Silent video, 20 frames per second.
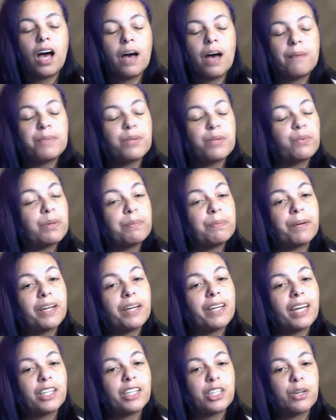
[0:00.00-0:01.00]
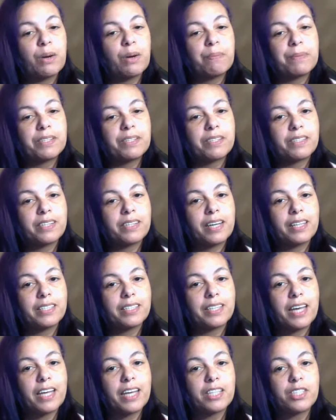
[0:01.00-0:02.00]
the replay not show up until the next
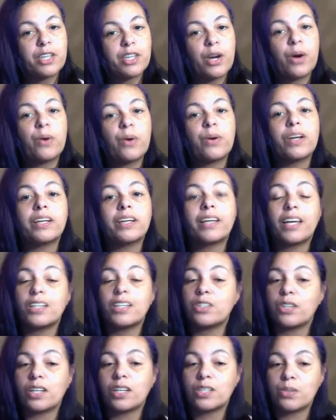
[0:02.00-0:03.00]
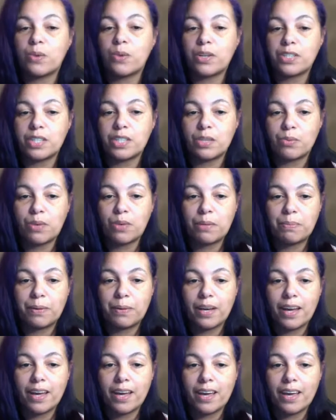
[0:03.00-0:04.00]
day. So in case you guys are watching the
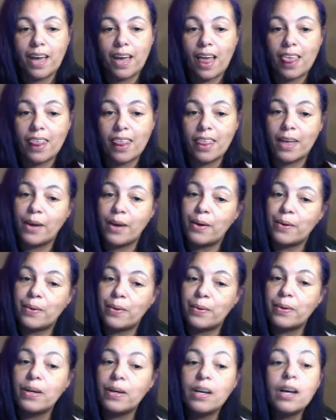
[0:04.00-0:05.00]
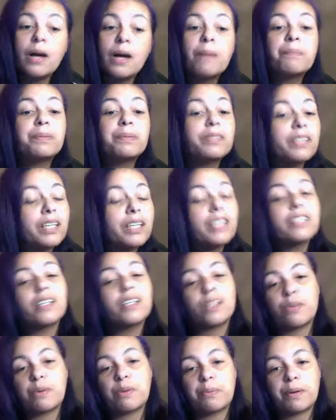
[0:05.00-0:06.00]
replay, hello. Please, on
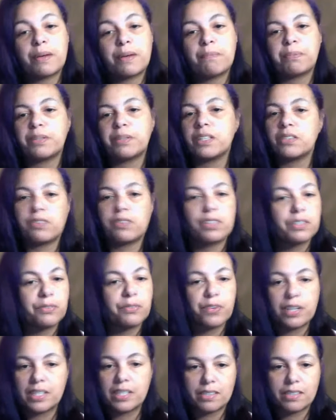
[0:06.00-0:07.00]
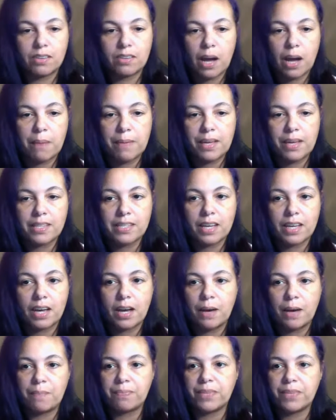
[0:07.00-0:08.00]
the replay, please feel free to still comment.
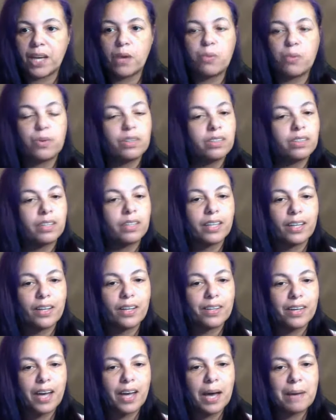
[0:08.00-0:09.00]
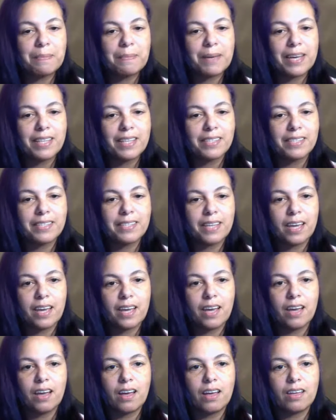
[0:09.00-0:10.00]
I will look at all the comments,
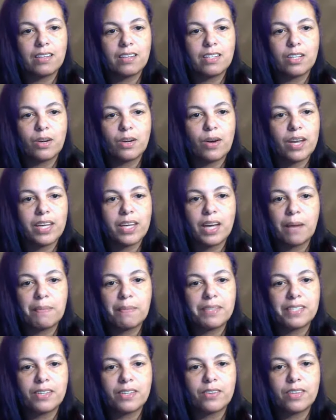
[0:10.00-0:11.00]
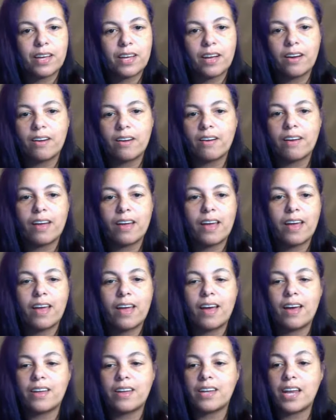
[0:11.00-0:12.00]
and any comments that are there
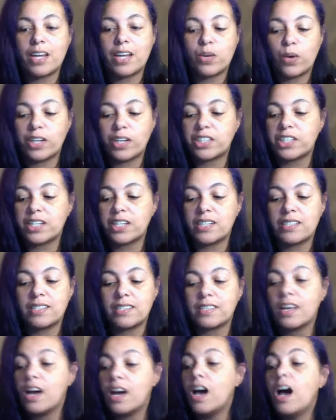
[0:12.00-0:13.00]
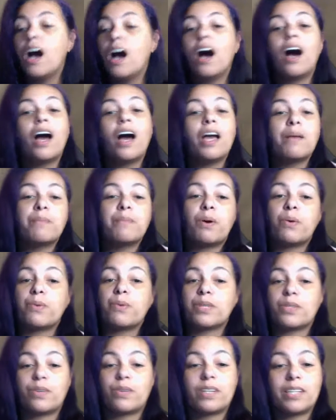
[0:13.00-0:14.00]
and any questions, I am
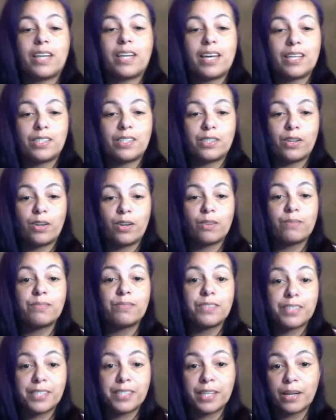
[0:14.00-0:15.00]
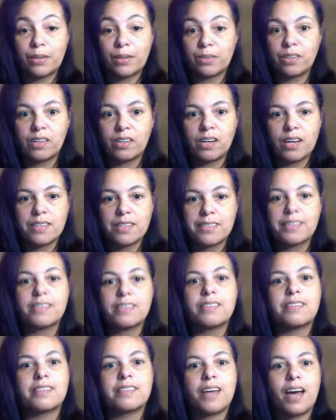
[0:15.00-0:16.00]
always ready to answer. So let's
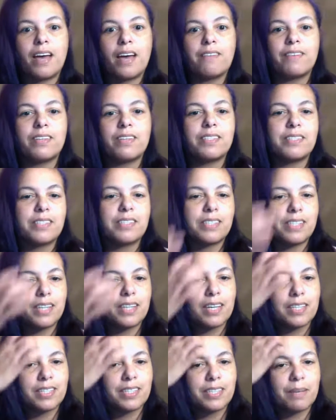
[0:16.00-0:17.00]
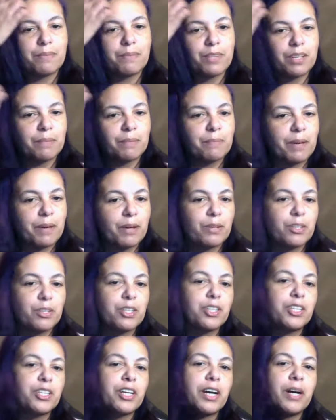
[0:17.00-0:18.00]
dive into today's subject matter,
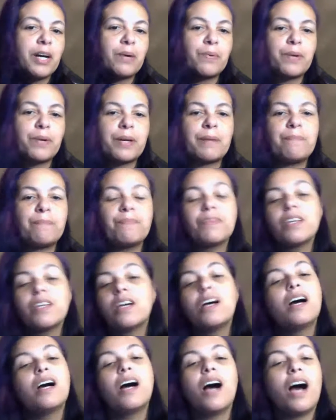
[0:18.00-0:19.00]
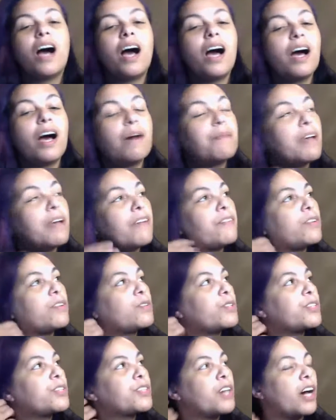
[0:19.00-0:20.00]
shall we? If
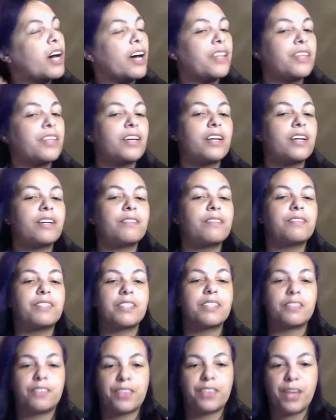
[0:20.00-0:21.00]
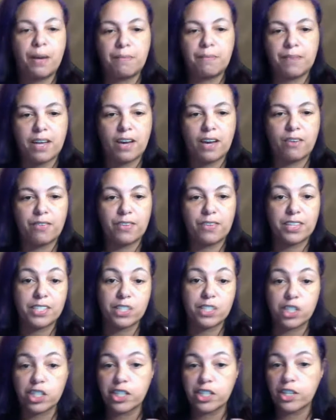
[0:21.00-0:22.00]
you saw the thumbnail for this,
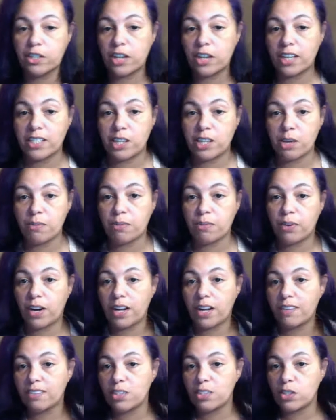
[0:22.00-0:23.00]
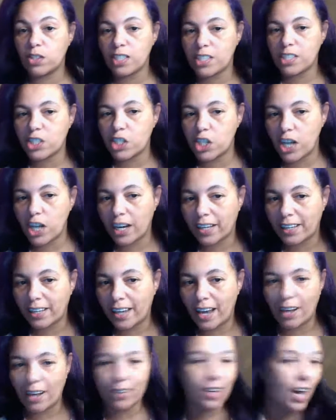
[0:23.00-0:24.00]
just so you guys know before I even do this, check it
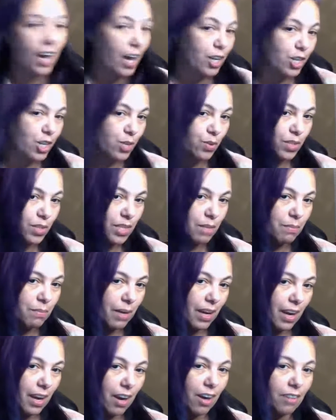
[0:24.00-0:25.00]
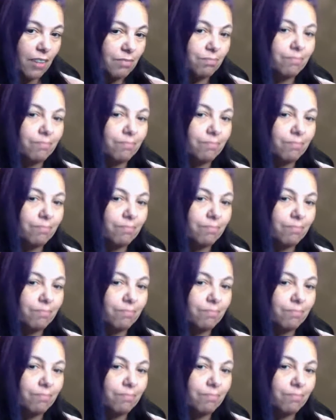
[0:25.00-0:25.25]
out. I just redid my hair.